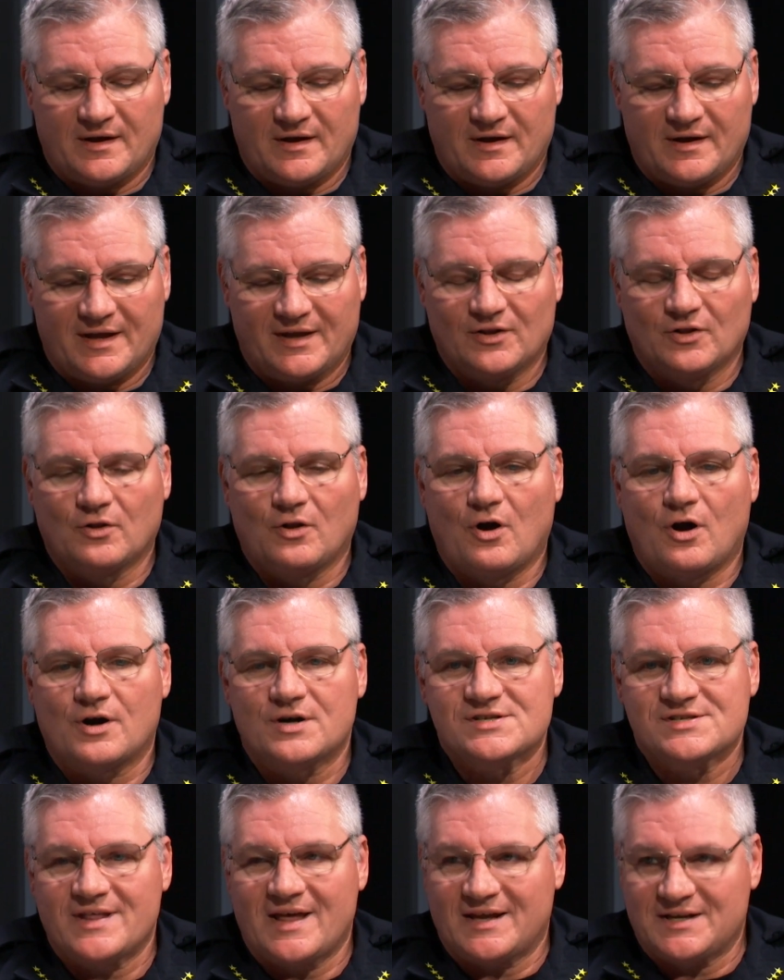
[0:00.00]

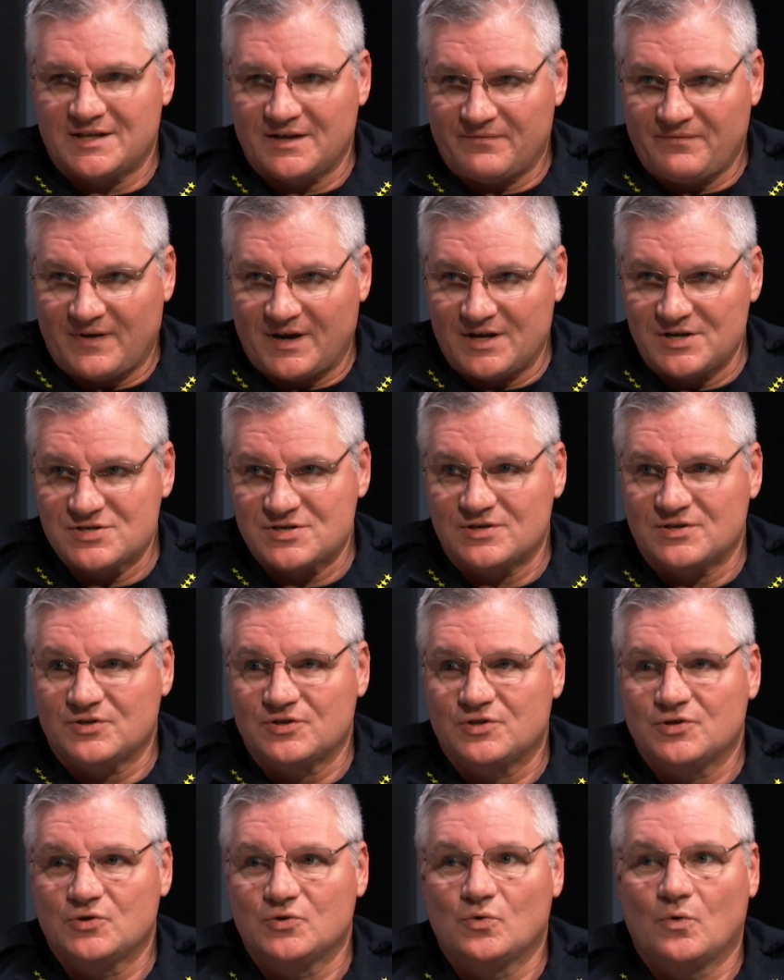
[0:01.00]
enlarge that definition
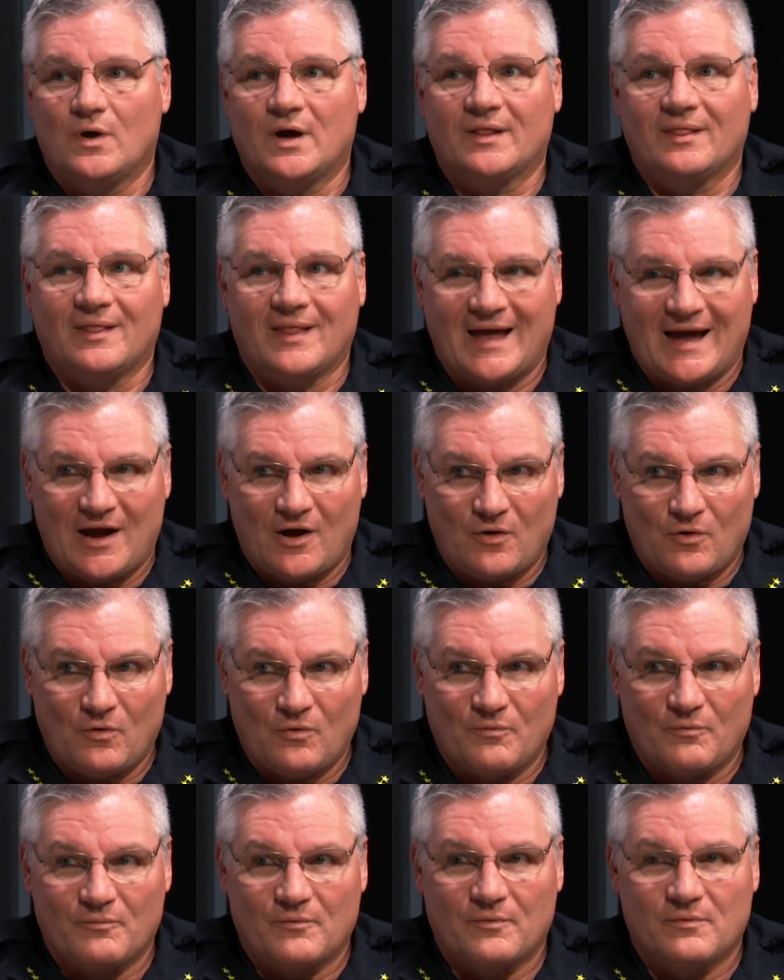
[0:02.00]
to
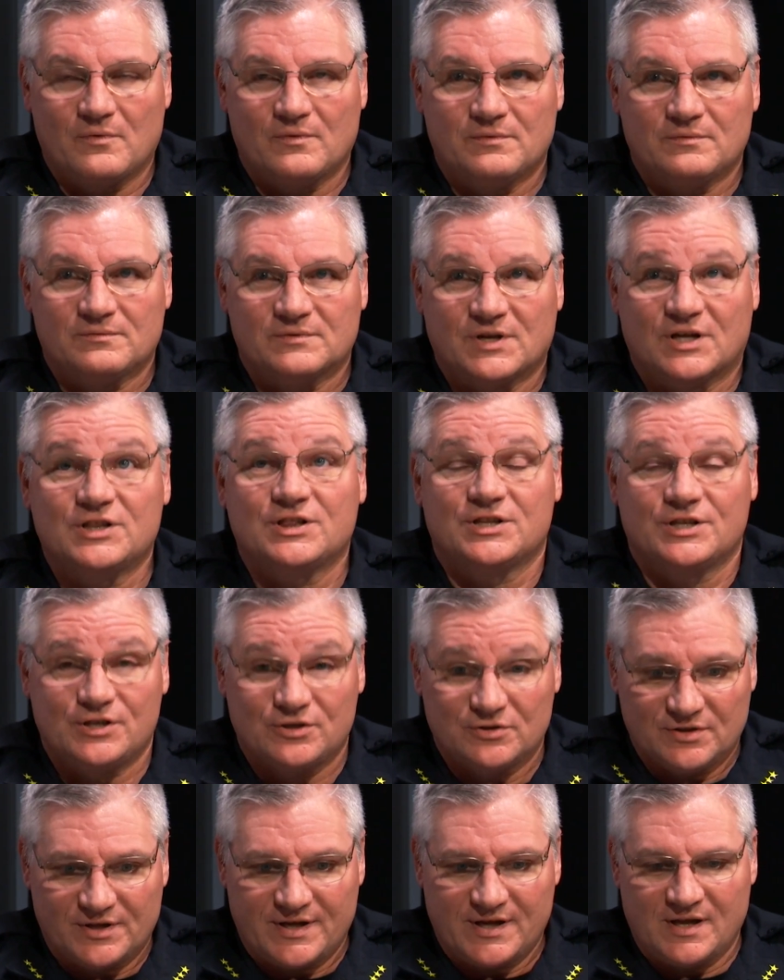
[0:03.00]
allow
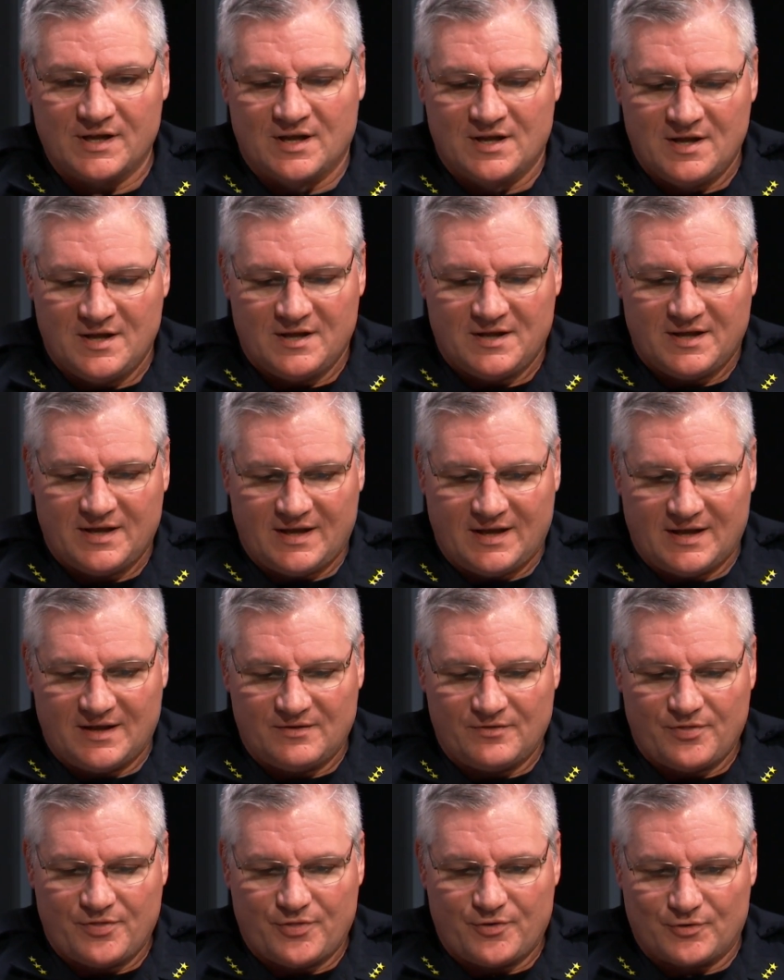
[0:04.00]
clearly in
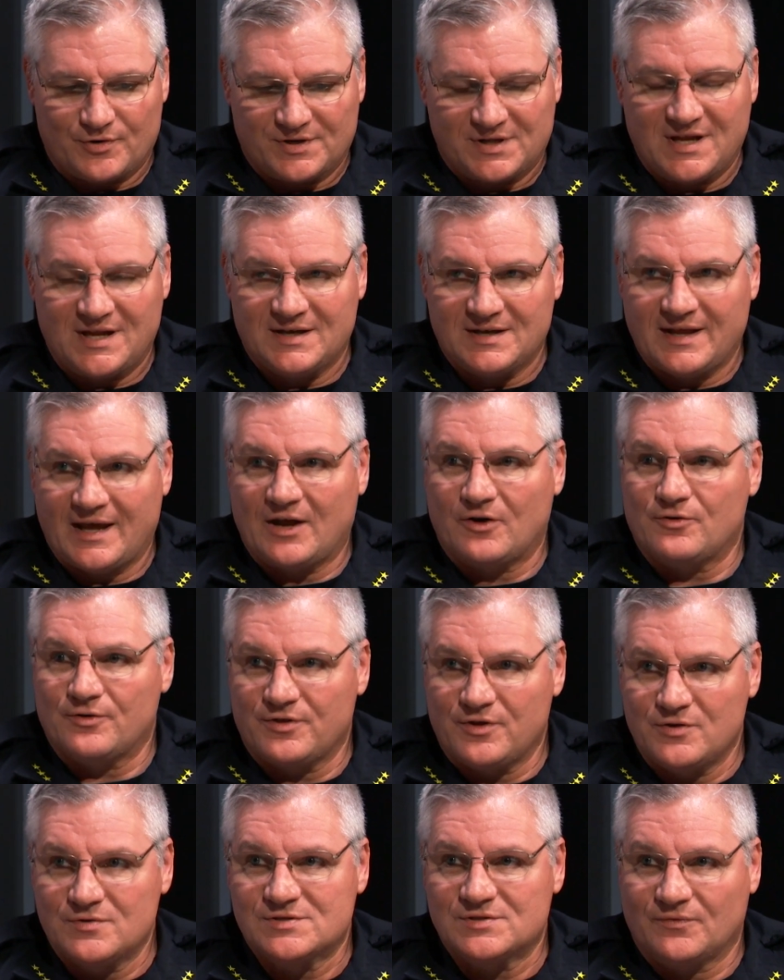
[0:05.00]
1310 or
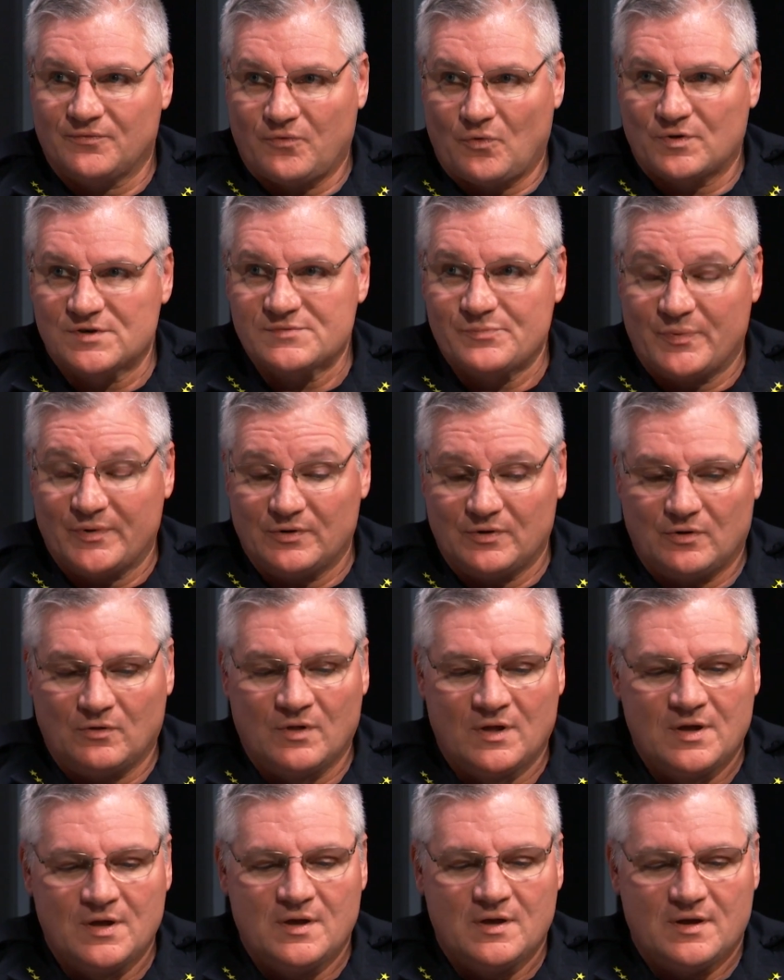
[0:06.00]
the use of force bill,
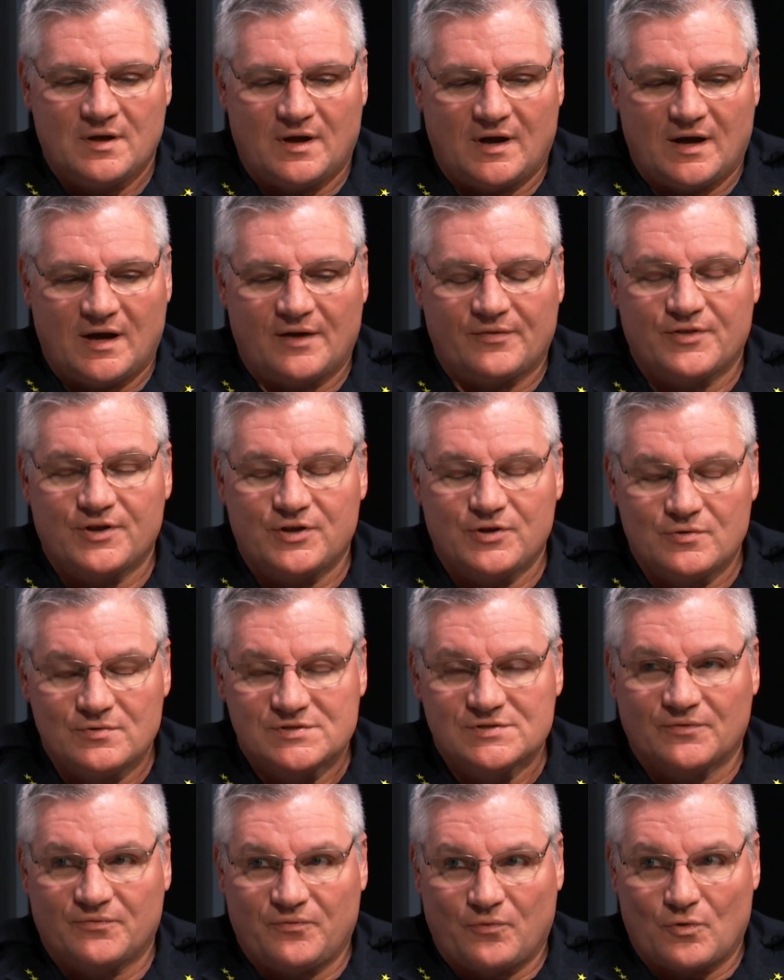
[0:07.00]
the
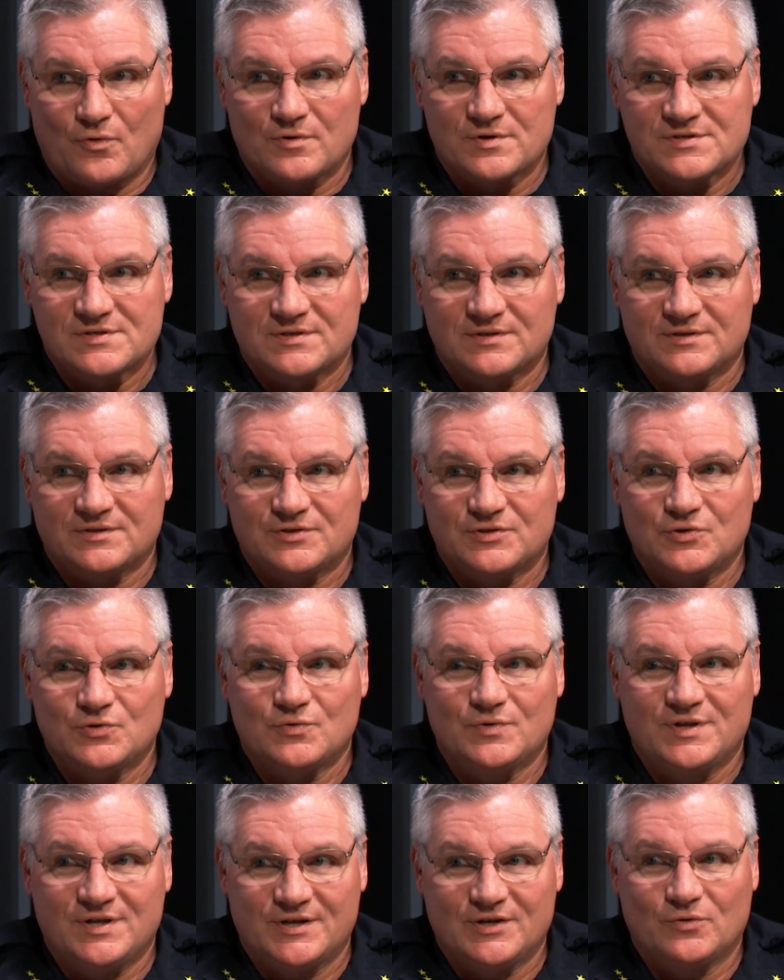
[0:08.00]
use of force to
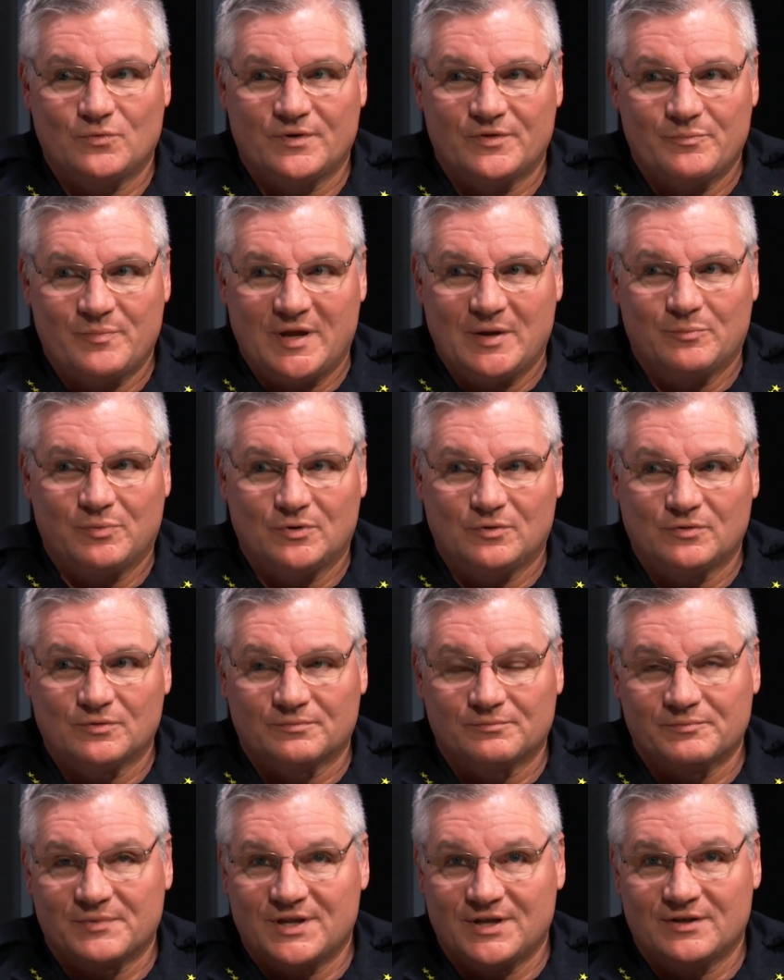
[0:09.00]
deal with people
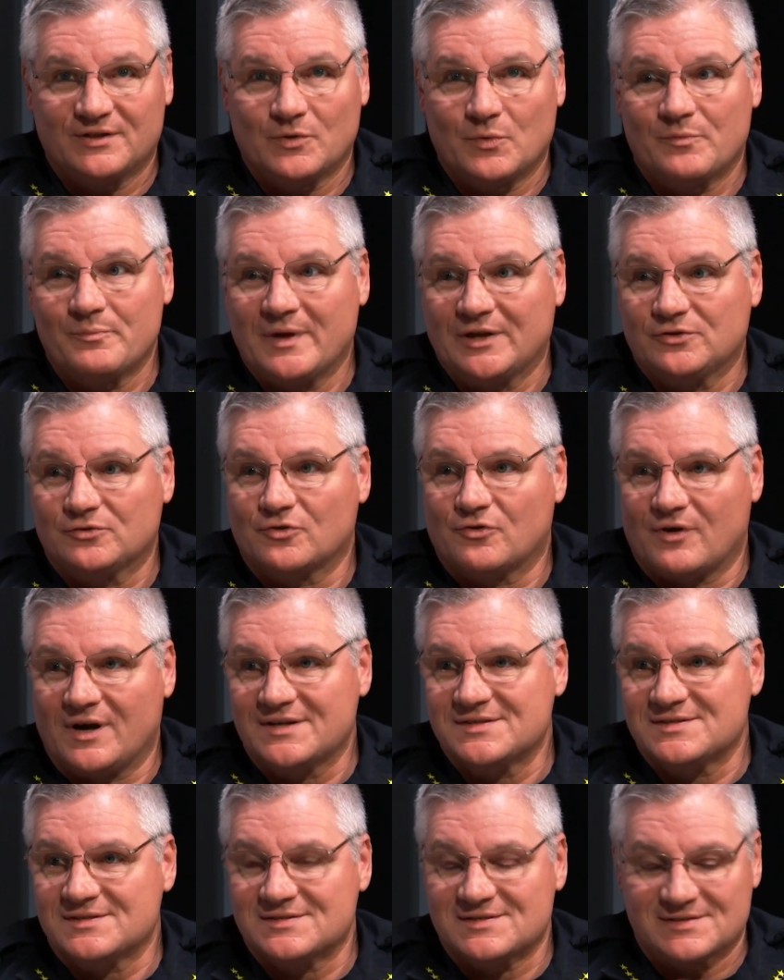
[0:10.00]
dealing with mental
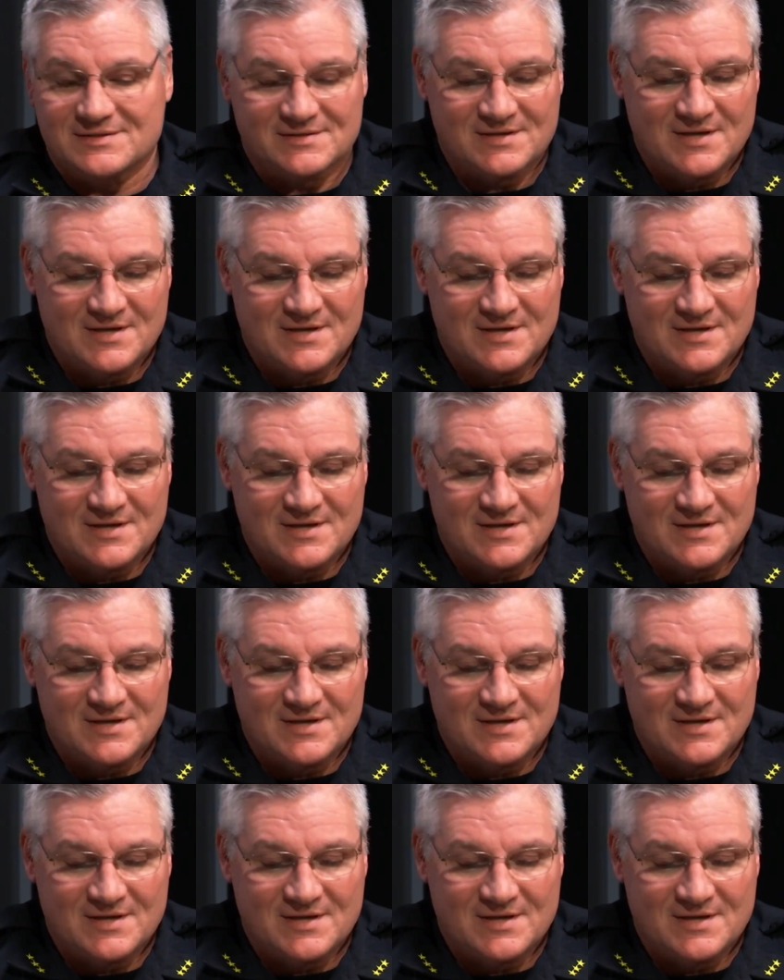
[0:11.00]
crises.